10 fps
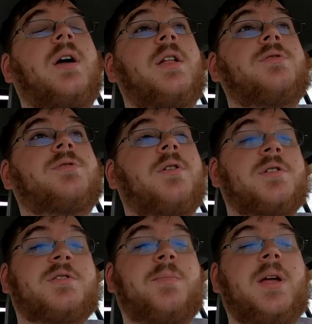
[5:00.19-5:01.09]
and you start
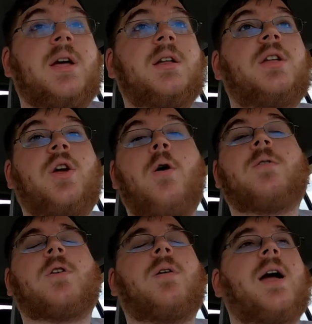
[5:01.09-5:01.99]
to spin, you
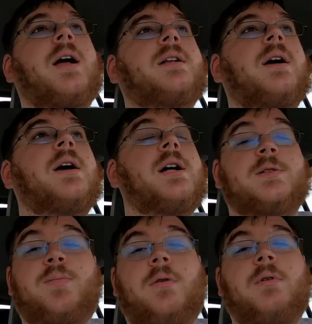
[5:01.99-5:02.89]
overcorrect.
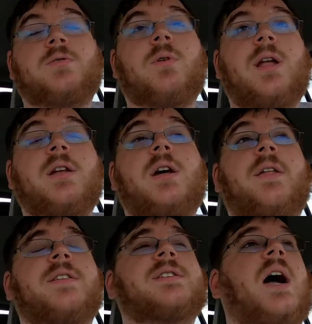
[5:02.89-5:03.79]
It's pretty much what I done in this